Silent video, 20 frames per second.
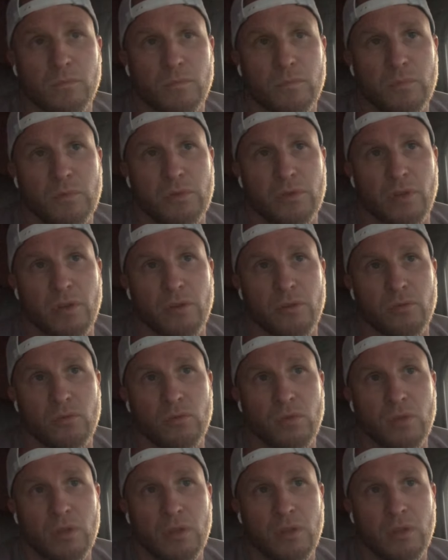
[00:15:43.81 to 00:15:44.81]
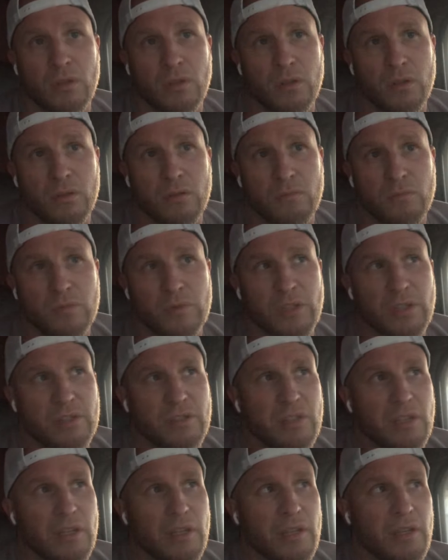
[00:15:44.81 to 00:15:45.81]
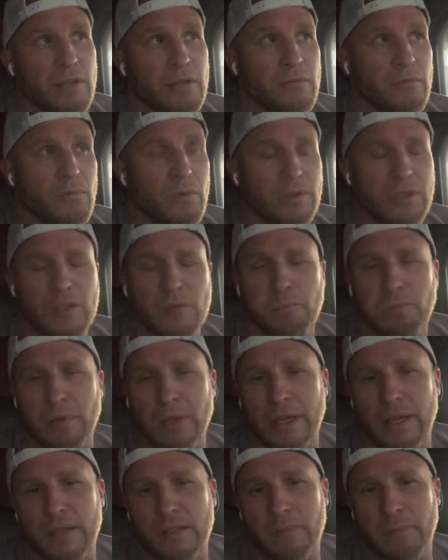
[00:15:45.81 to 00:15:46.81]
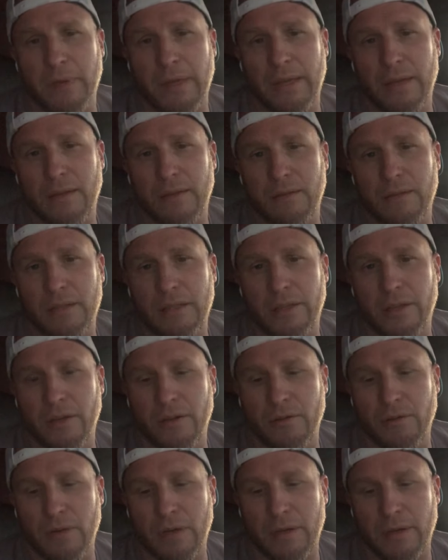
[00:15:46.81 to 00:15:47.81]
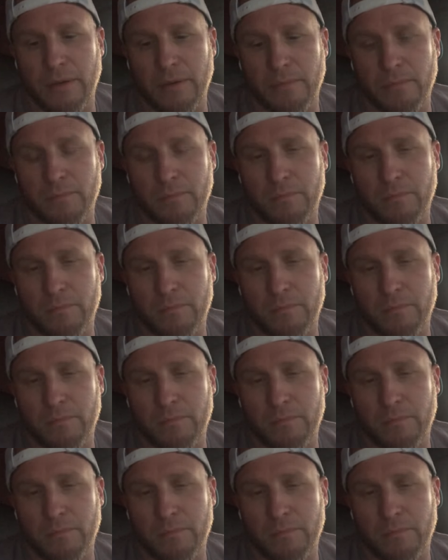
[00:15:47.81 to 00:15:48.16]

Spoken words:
So just we're just blessed, man. You know,